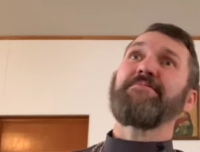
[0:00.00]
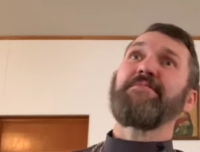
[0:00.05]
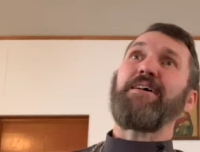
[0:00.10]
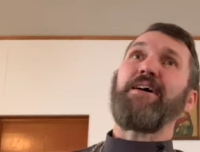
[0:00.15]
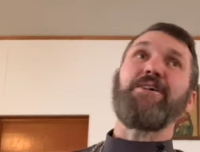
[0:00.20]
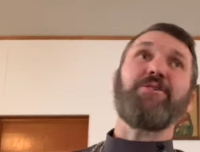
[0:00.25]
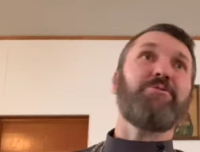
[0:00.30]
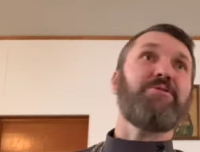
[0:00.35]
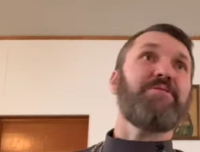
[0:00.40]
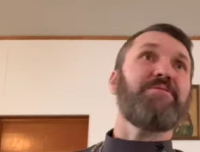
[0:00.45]

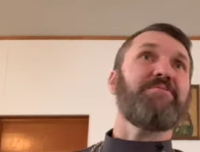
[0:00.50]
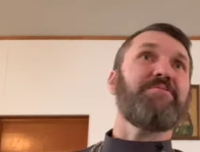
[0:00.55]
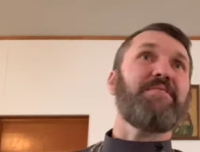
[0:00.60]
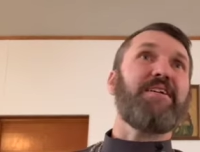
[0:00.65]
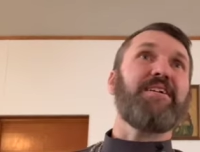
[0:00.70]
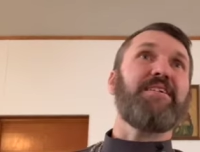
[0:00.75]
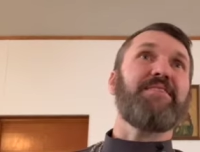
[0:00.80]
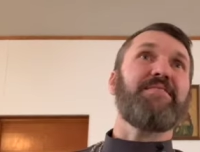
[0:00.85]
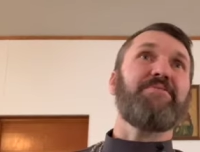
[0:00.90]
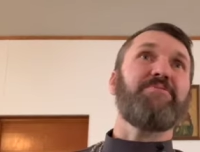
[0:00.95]
How do we,
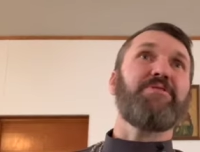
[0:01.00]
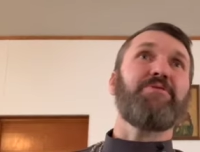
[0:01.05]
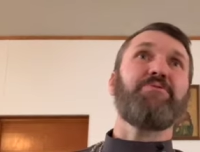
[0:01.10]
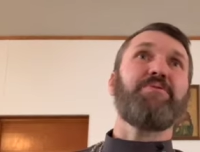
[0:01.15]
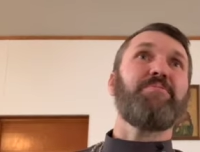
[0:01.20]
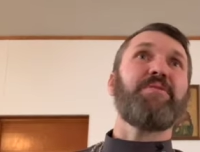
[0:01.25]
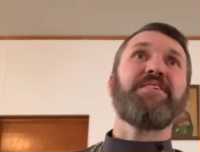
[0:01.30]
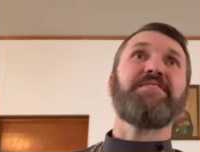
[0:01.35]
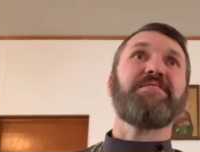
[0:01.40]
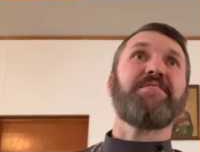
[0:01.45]
uh, what do we
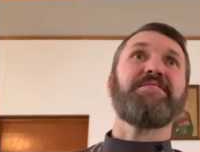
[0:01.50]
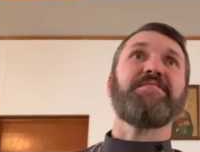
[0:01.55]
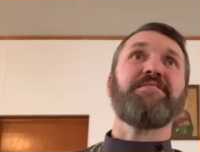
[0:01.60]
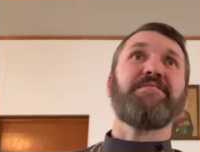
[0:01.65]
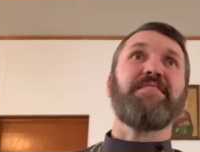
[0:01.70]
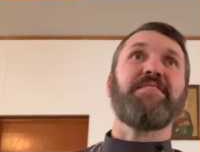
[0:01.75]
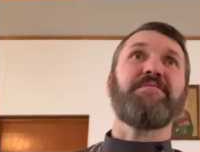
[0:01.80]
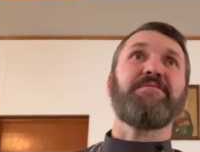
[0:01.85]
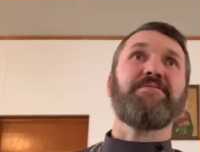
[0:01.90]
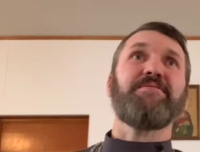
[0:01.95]
make sense of
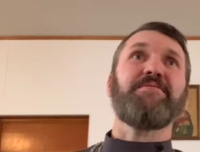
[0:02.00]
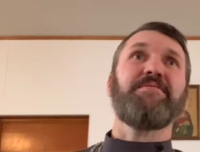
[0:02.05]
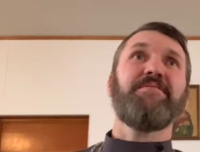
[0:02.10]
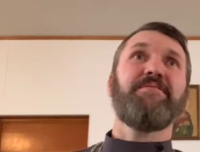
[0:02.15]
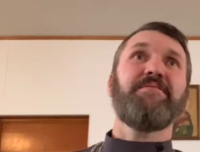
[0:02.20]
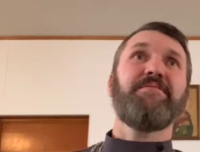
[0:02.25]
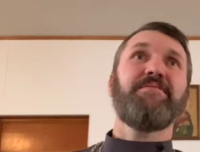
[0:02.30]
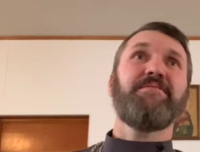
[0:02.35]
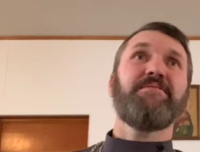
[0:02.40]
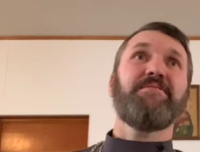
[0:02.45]
that?
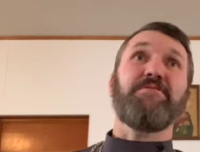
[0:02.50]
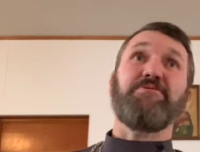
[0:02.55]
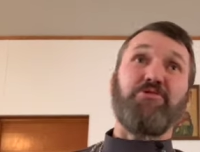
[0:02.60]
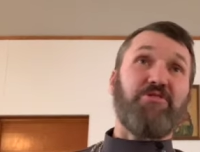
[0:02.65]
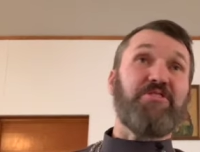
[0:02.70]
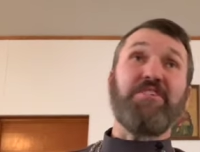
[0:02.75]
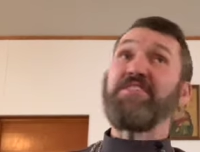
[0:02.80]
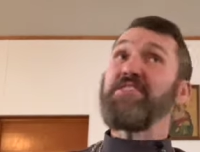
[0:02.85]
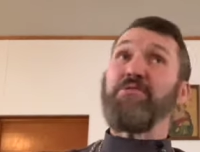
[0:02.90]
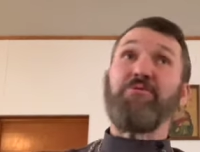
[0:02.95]
It
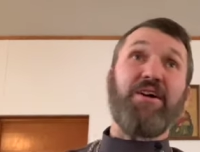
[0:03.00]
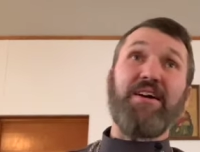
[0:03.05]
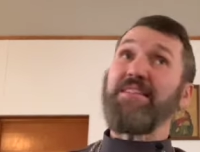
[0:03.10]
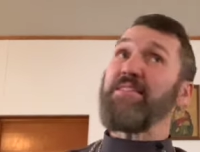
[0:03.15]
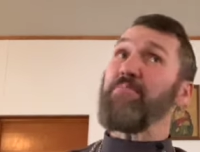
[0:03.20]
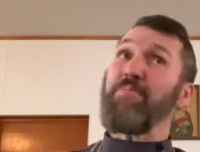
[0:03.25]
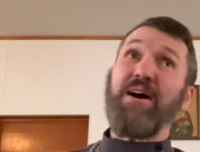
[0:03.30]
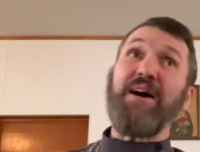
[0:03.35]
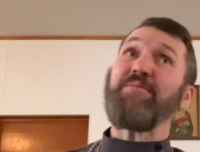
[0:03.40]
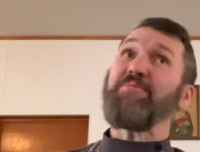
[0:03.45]
says it right in
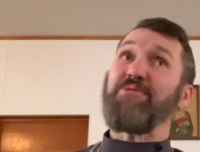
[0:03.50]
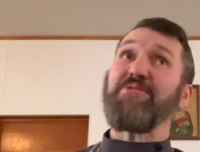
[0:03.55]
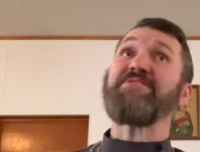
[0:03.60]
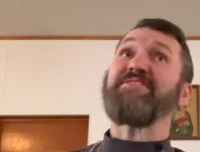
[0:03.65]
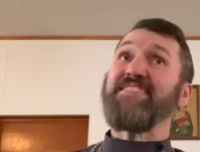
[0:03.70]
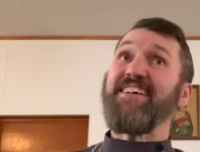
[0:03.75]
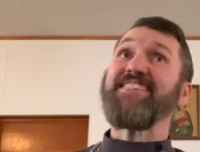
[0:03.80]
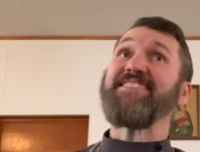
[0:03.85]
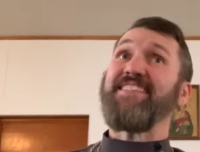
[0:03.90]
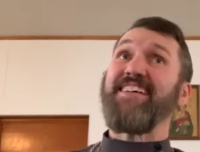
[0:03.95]
the Bible. It
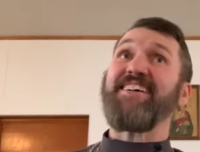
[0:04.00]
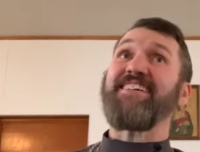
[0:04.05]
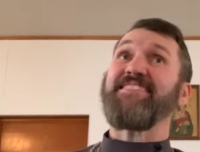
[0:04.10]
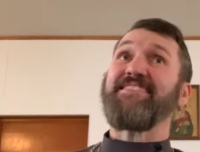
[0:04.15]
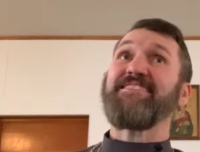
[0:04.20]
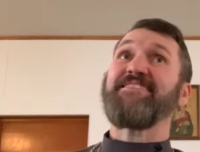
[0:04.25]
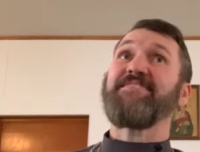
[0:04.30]
says that.